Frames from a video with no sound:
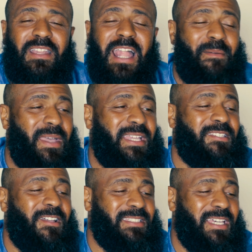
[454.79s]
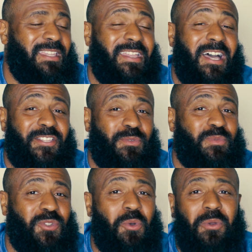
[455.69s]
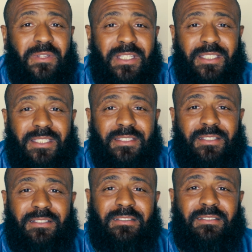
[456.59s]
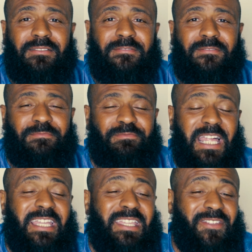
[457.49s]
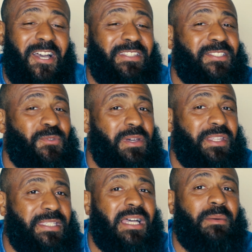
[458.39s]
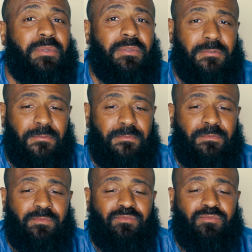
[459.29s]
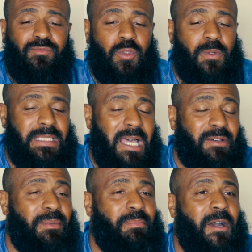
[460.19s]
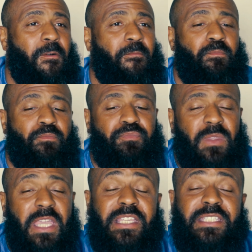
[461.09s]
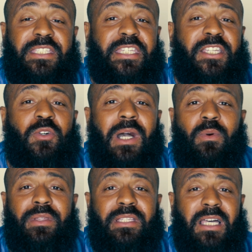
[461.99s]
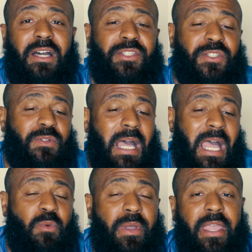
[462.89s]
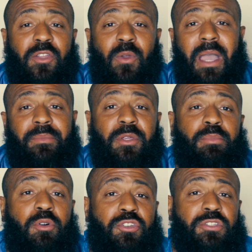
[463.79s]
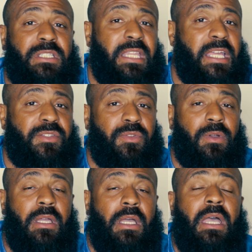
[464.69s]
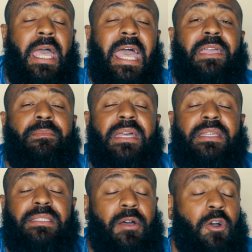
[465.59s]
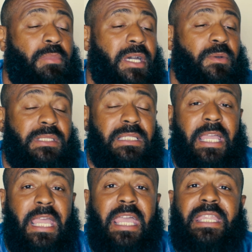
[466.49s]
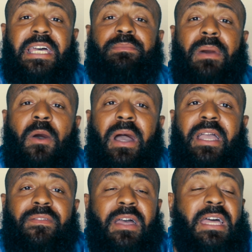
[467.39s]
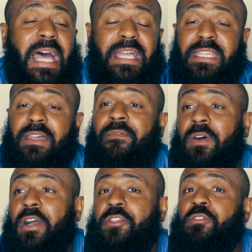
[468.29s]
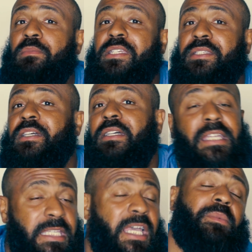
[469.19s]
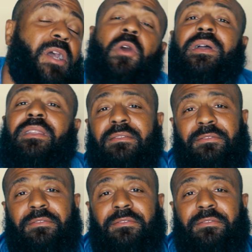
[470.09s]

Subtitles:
I may start telling y'all some stories, but I give y'all this one example. He was out and about, and it's a chick who I wanted to talk to. I went and grabbed her, pulled her to the dance floor. Hey man, but it was like, hey, that's my wife. I said, fuck you, bitch, and kept going.